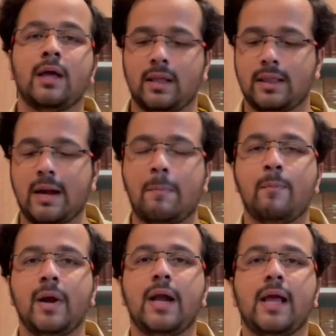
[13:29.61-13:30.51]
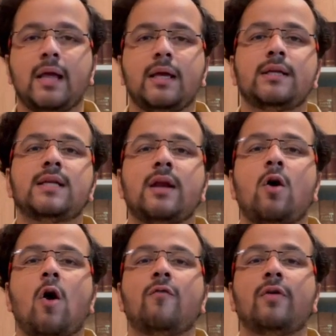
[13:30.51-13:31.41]
That bidding is an
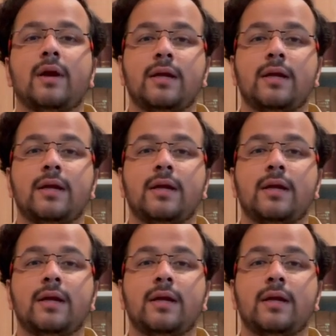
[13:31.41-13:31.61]
offer.